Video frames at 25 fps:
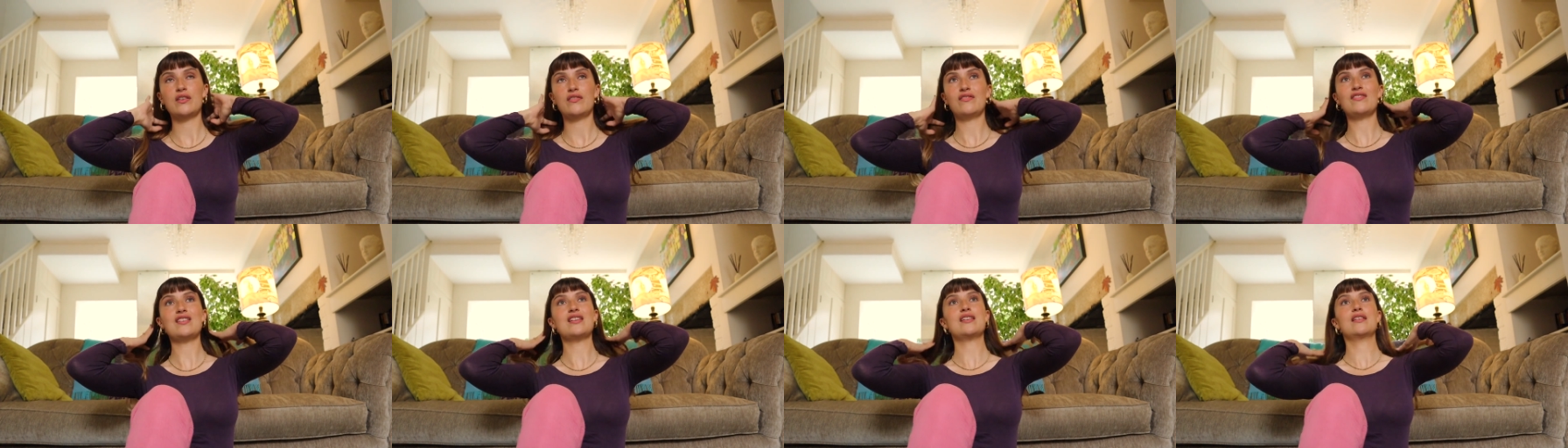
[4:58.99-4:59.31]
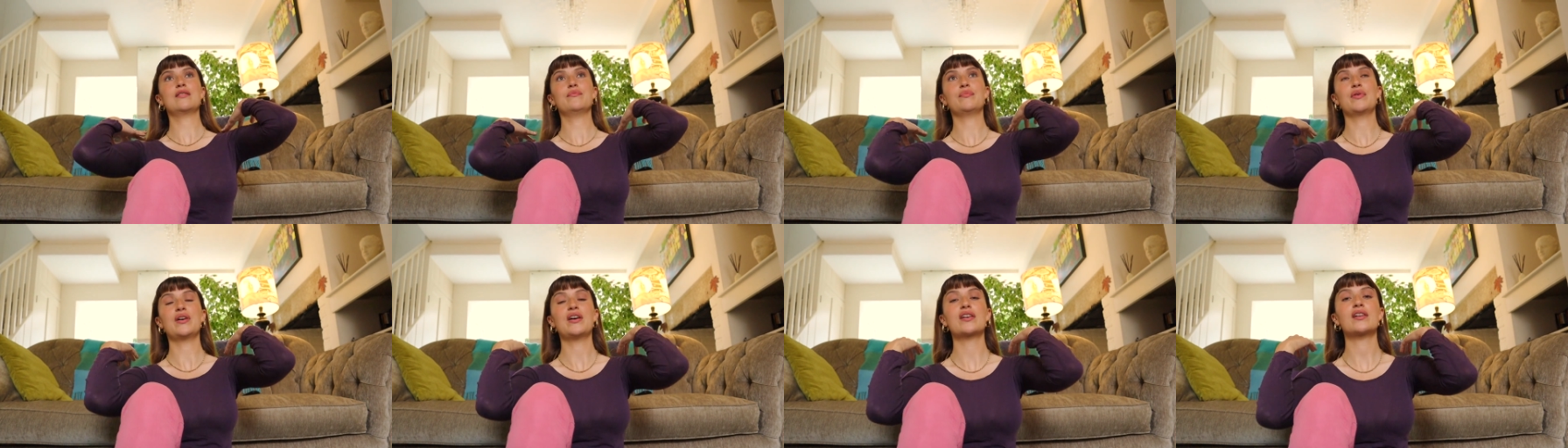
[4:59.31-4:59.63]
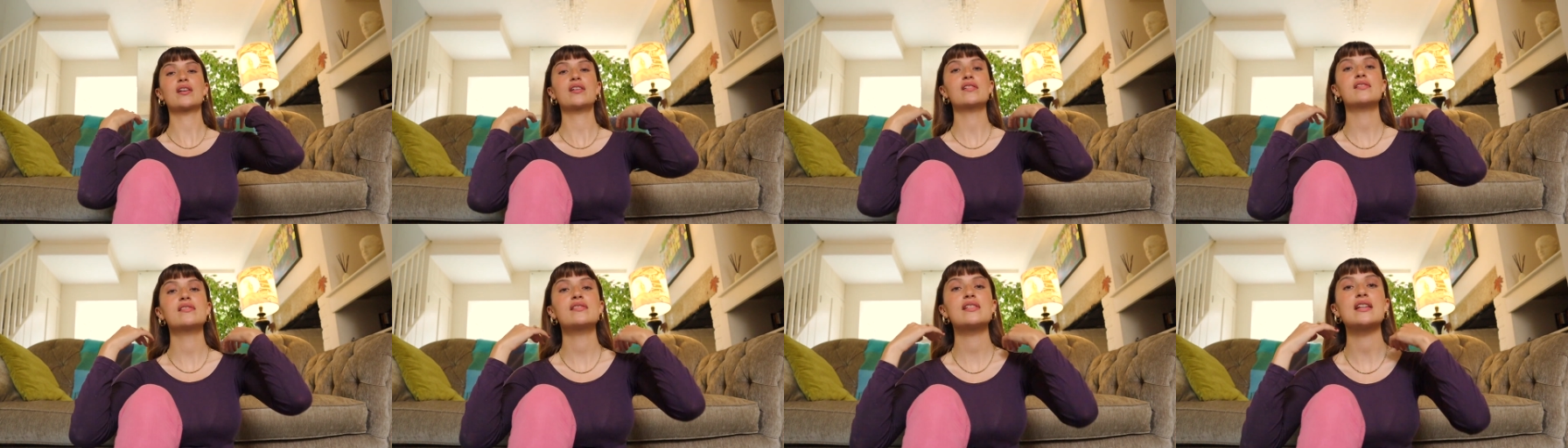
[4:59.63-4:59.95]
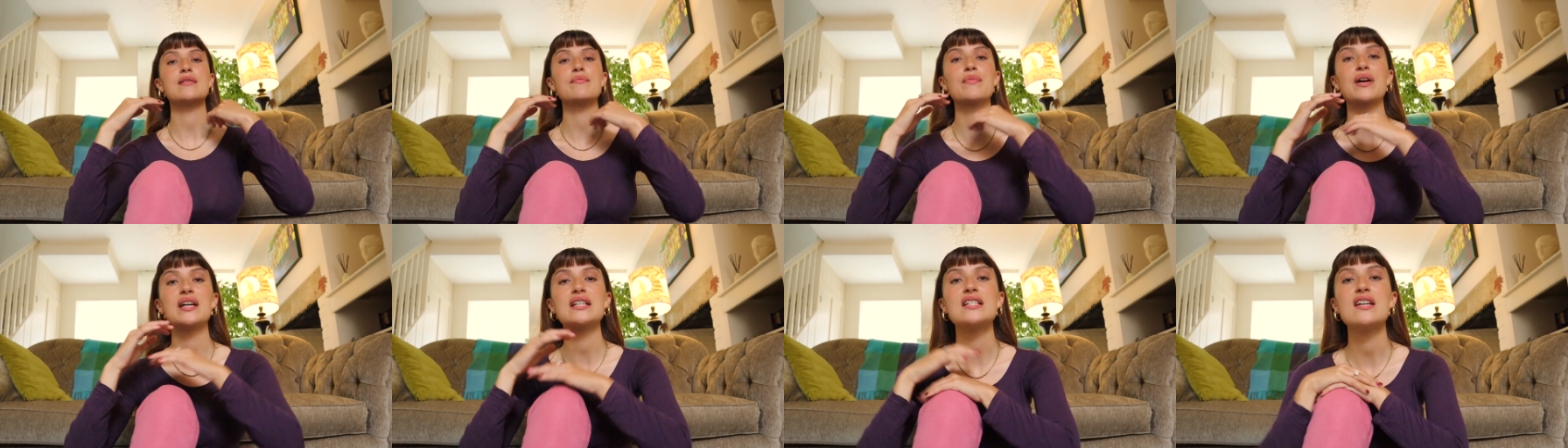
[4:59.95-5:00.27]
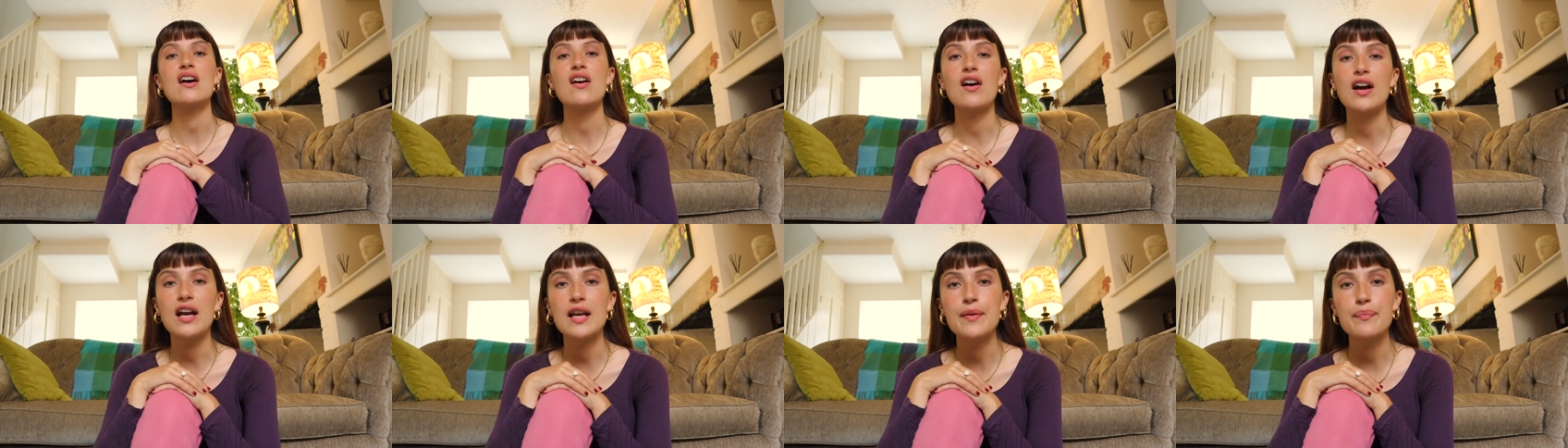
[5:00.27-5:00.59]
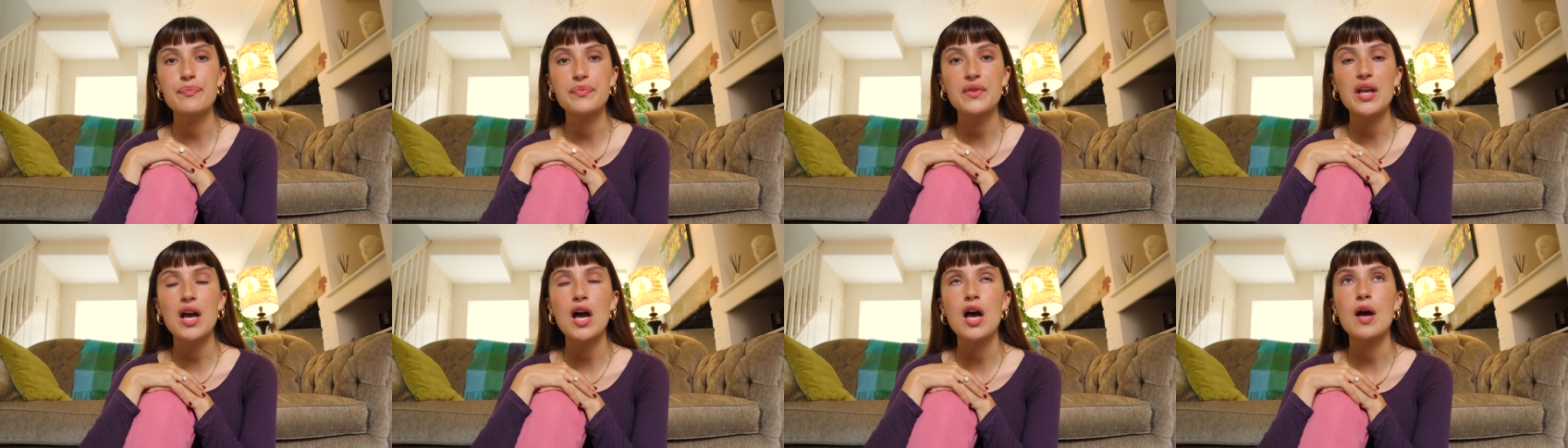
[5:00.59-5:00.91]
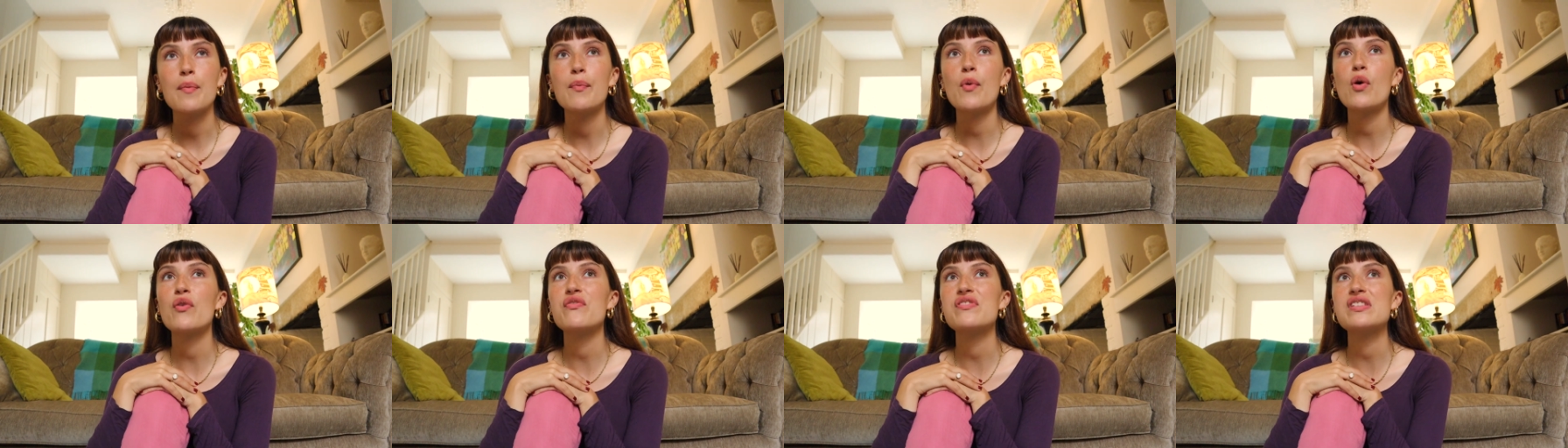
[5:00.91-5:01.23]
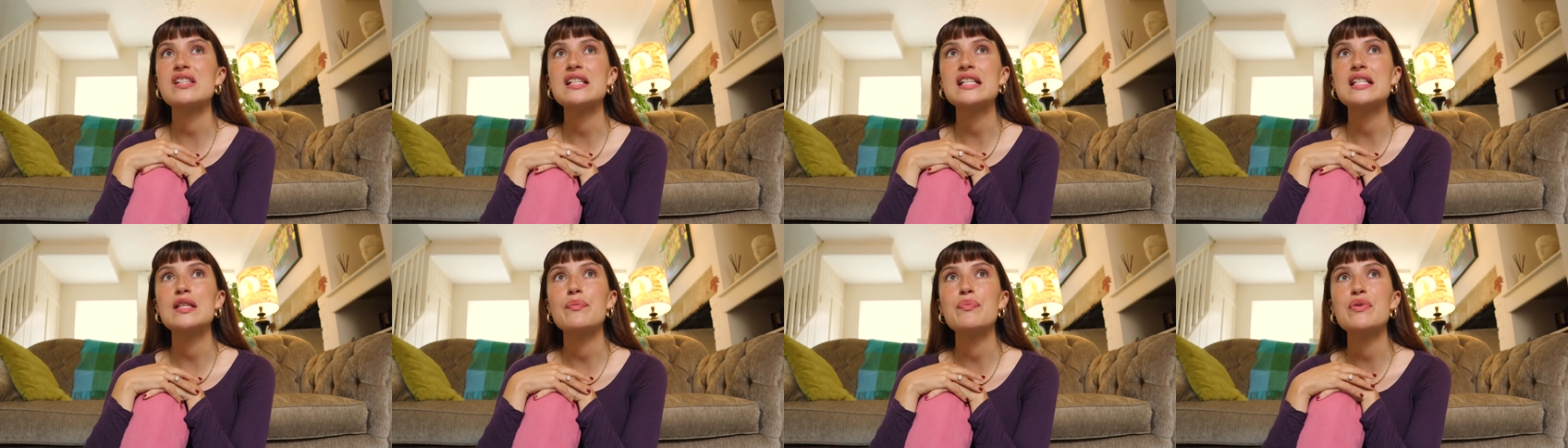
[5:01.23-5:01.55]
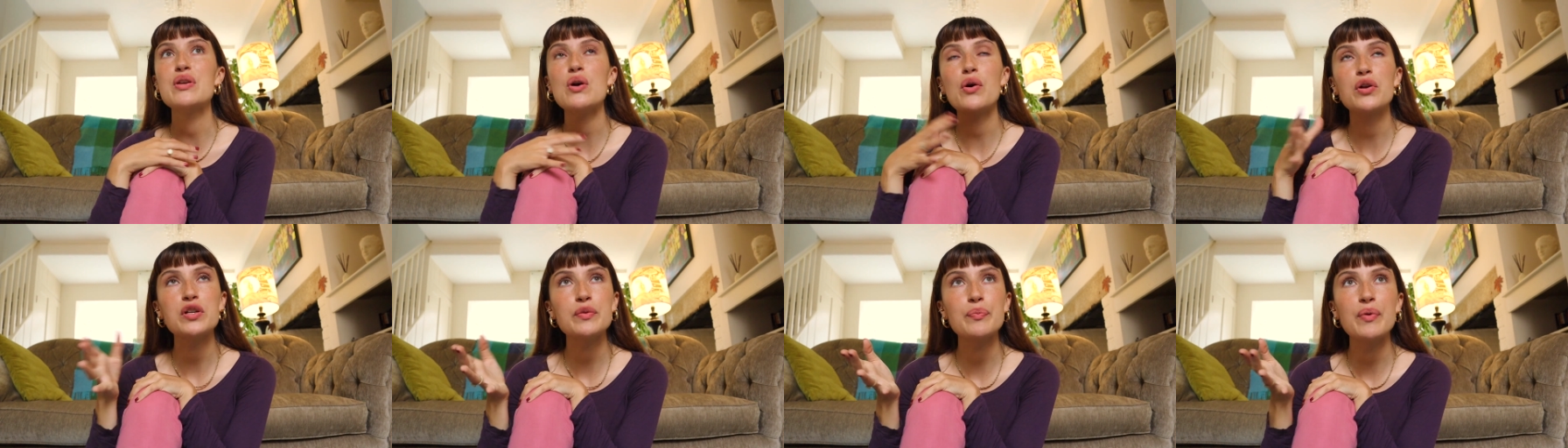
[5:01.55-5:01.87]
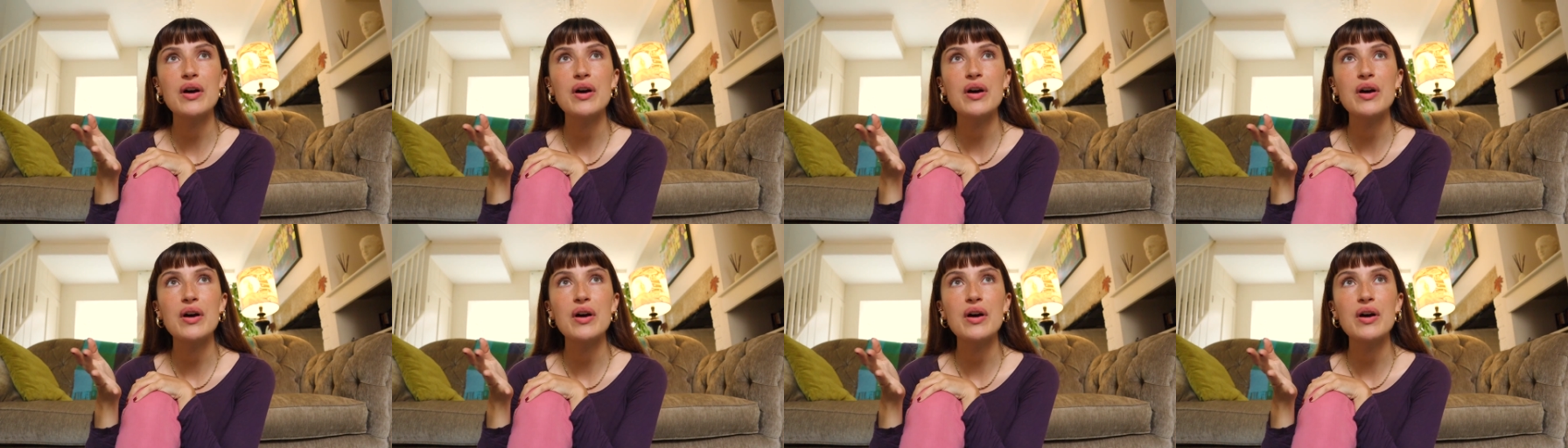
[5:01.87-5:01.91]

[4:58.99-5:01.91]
vegan burgers in my time. Obviously the Beyond